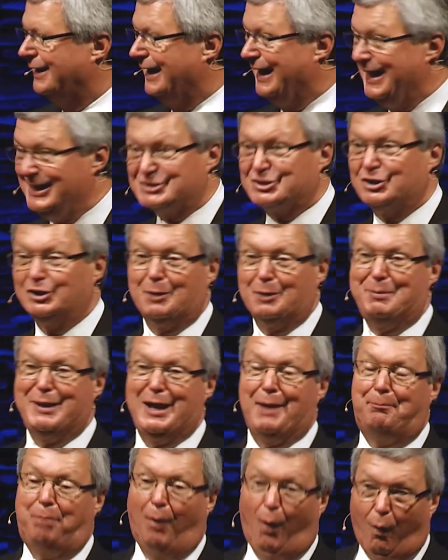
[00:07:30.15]
He's going to be
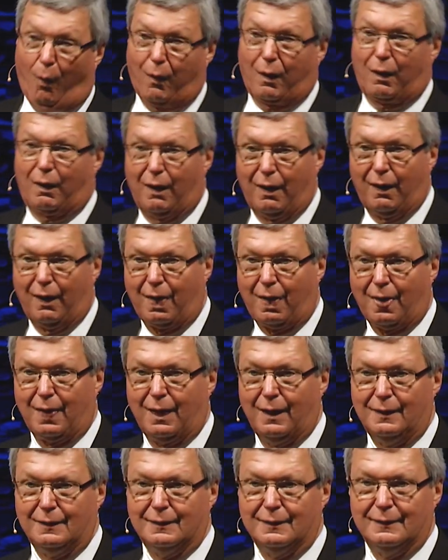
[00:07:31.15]
a bore.
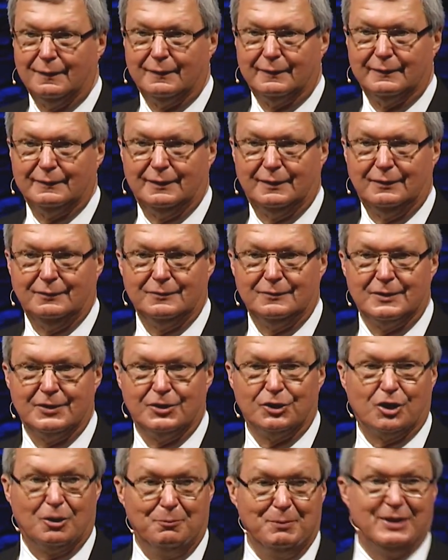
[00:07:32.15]
You know,
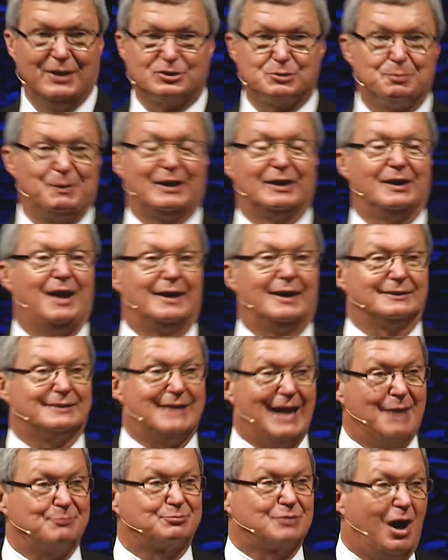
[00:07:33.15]
you're going to be spend a lot of
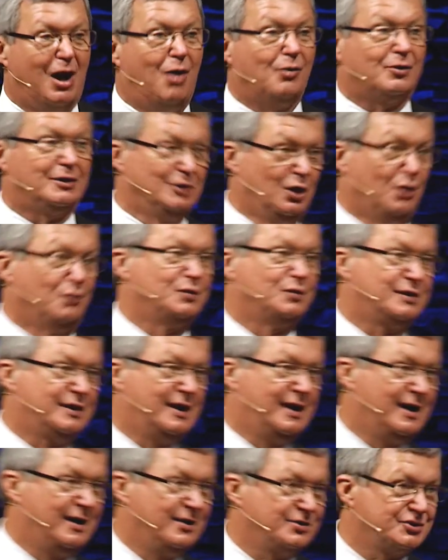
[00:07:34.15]
time talking over the
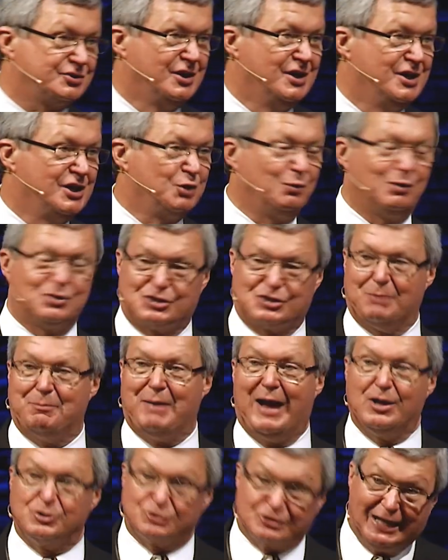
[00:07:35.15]
years. You want
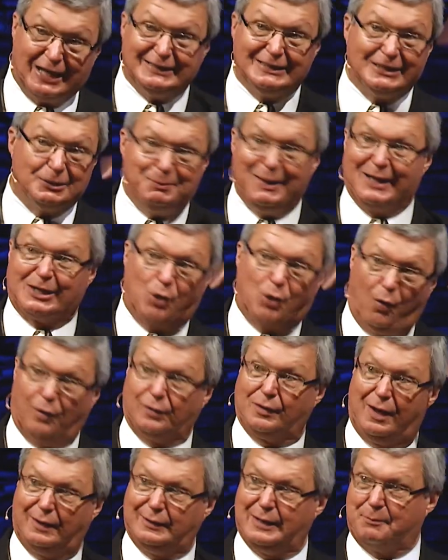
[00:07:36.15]
somebody who's got a little bit going
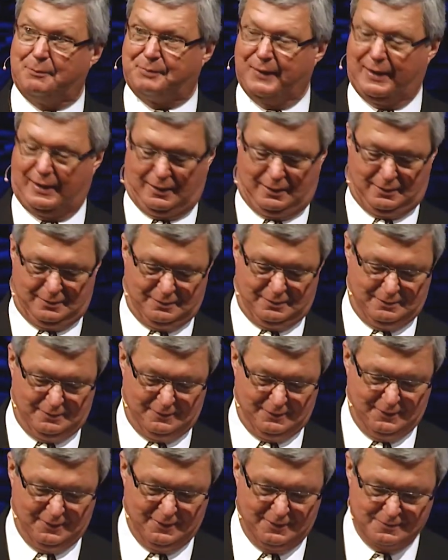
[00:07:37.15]
on up there.
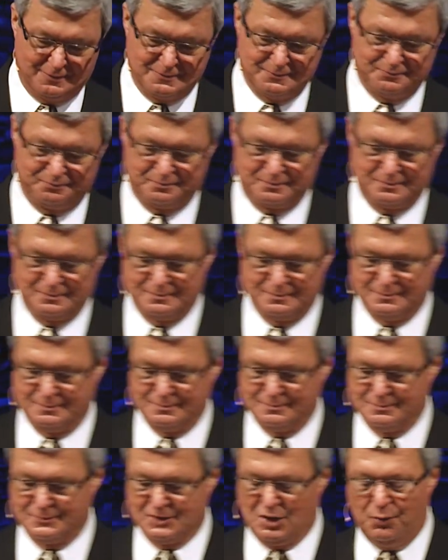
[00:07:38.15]

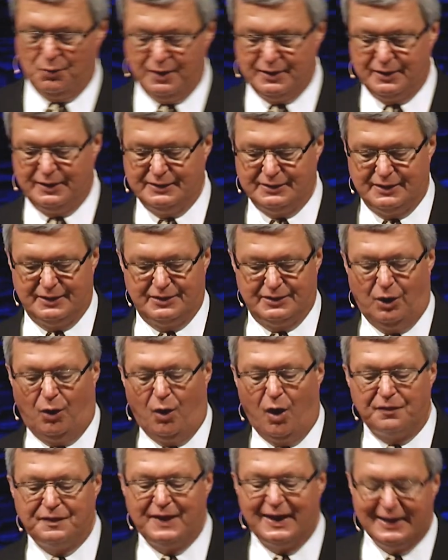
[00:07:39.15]
So, uh, uh,
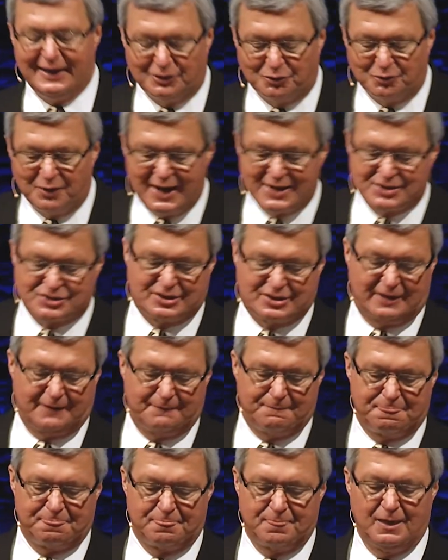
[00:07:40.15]
are they interesting?
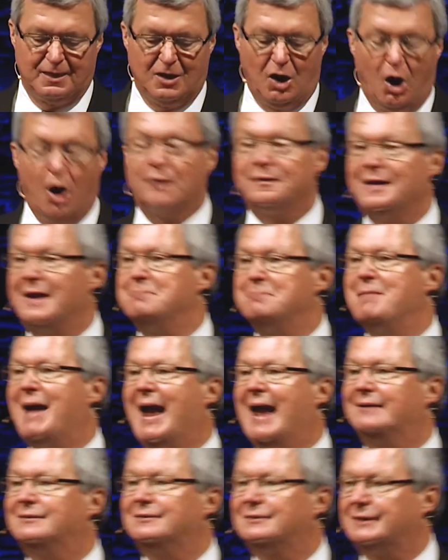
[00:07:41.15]
Are they
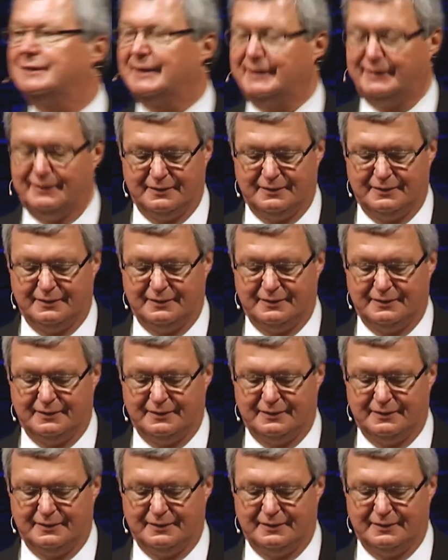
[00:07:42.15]
mannerly?